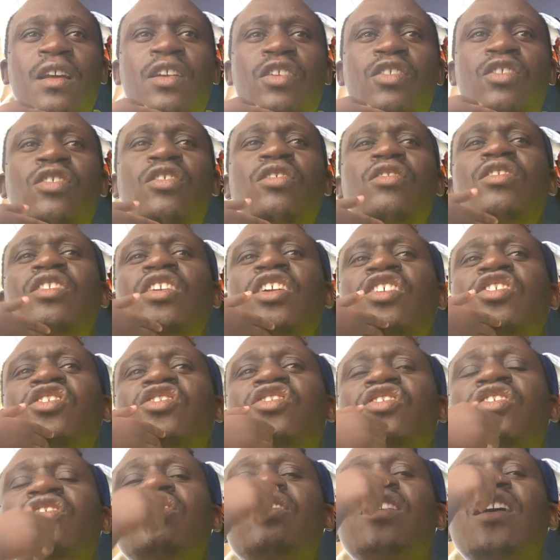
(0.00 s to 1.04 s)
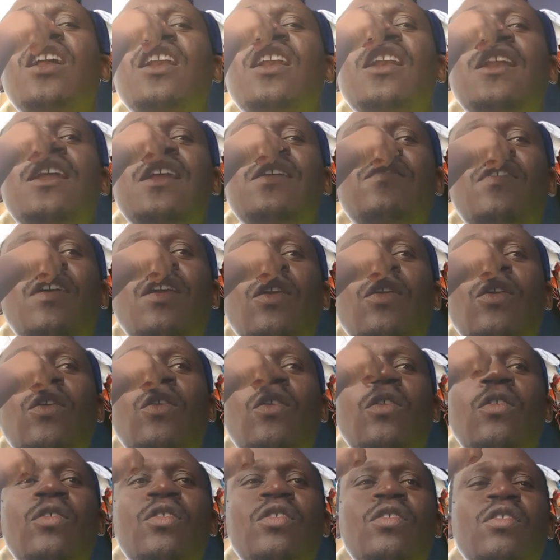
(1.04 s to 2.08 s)
No nation can live
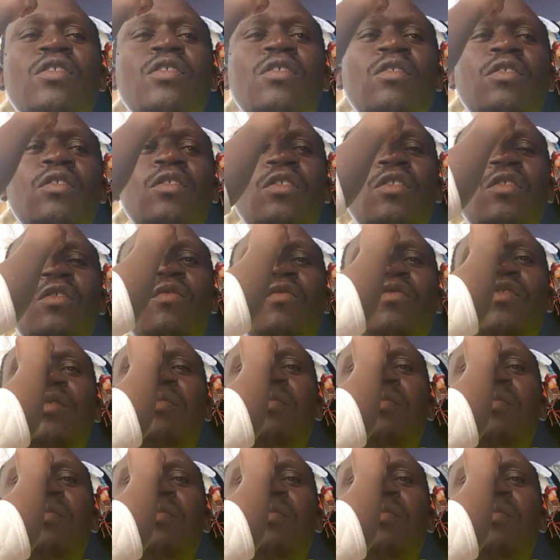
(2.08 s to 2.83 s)
alone. We